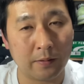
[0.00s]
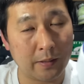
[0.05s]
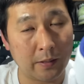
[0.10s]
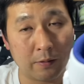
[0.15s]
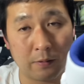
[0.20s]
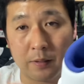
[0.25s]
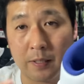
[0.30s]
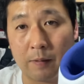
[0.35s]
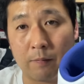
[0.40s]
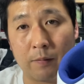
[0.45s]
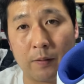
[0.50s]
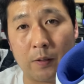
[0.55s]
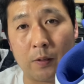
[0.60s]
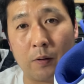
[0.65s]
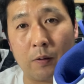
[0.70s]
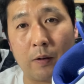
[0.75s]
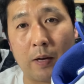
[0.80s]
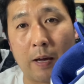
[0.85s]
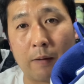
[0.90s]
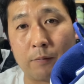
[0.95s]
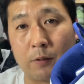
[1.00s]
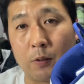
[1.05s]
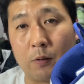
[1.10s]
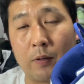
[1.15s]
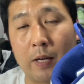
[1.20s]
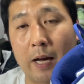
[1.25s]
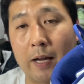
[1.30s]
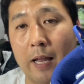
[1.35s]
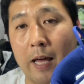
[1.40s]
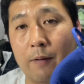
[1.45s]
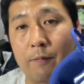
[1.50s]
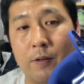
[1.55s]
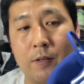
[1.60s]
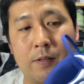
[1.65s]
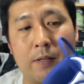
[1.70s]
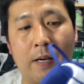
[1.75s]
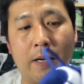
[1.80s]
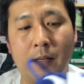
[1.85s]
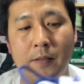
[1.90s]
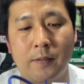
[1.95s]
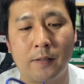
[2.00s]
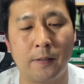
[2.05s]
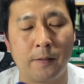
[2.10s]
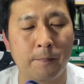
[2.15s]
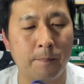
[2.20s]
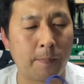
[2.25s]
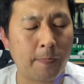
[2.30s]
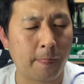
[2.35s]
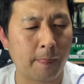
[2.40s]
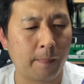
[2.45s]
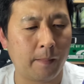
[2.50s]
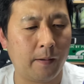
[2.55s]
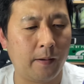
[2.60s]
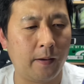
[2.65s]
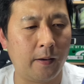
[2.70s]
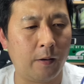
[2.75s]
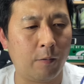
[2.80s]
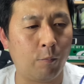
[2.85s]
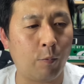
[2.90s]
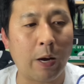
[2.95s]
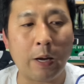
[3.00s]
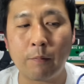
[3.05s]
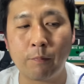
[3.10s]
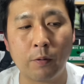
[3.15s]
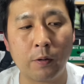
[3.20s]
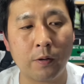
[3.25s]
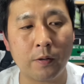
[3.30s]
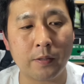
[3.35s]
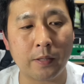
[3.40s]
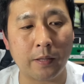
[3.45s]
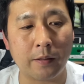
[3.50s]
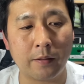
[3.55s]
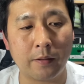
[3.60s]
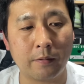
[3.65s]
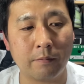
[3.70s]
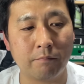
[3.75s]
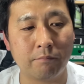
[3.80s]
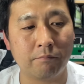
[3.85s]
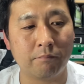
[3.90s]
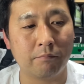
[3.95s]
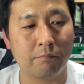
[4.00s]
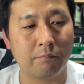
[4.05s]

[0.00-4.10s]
then you definitely have to go down half a size. Wide footers, I think,